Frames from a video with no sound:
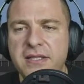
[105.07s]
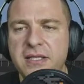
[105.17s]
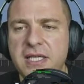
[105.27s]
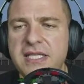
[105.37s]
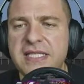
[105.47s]

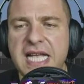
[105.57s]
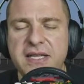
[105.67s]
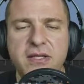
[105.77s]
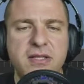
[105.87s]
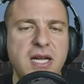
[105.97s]
Instead,
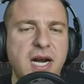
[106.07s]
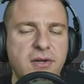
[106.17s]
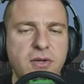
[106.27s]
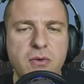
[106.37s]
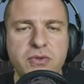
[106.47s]
there are
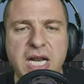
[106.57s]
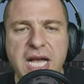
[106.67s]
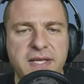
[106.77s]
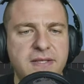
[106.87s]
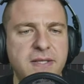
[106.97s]
those
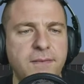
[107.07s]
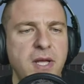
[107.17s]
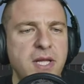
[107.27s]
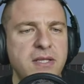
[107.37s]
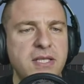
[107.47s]
lights
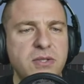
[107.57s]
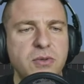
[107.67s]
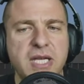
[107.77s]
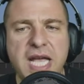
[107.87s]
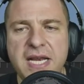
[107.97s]
that you
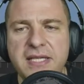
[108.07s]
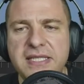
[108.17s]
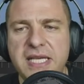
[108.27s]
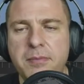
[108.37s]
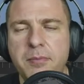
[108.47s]
can
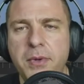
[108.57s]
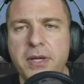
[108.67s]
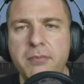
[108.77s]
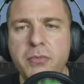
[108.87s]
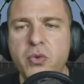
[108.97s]
simply
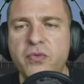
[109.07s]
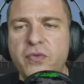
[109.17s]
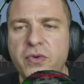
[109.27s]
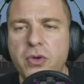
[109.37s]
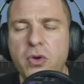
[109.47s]
move
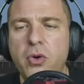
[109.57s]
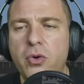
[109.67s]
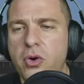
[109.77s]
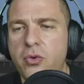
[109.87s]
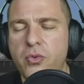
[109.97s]
or
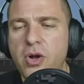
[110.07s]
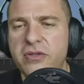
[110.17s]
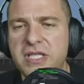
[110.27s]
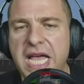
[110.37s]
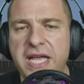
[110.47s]

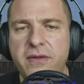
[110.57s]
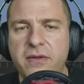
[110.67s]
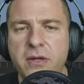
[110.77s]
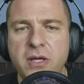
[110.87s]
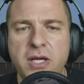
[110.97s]
rotate
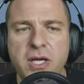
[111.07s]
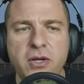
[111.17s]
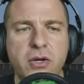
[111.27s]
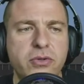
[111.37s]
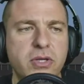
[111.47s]
in
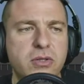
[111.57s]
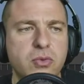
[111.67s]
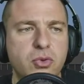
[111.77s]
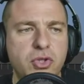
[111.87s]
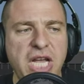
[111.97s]
order to
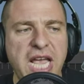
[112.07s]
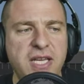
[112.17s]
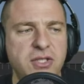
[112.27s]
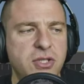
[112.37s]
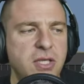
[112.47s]
change
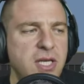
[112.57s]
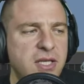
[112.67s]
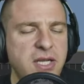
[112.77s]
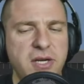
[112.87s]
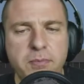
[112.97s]
their
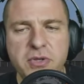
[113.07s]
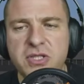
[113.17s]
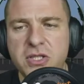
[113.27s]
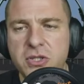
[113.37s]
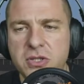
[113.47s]

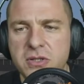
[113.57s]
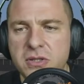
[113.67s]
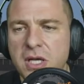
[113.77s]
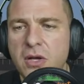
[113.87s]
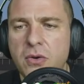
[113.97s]
position
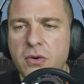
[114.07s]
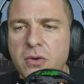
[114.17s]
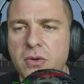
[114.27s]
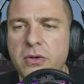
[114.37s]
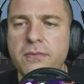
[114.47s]

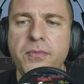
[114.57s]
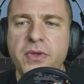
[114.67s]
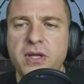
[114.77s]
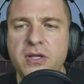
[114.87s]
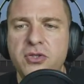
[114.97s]
or
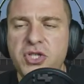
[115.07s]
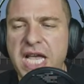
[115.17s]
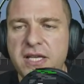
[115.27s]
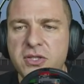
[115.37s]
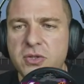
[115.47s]
change
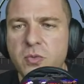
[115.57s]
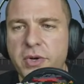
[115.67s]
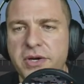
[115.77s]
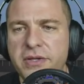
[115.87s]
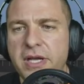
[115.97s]
where
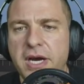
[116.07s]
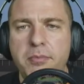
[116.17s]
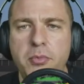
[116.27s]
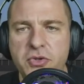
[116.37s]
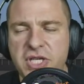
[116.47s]
they are
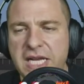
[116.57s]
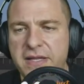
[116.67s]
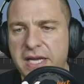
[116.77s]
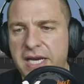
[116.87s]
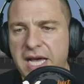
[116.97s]
projecting
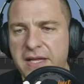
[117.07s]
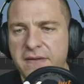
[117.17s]
light.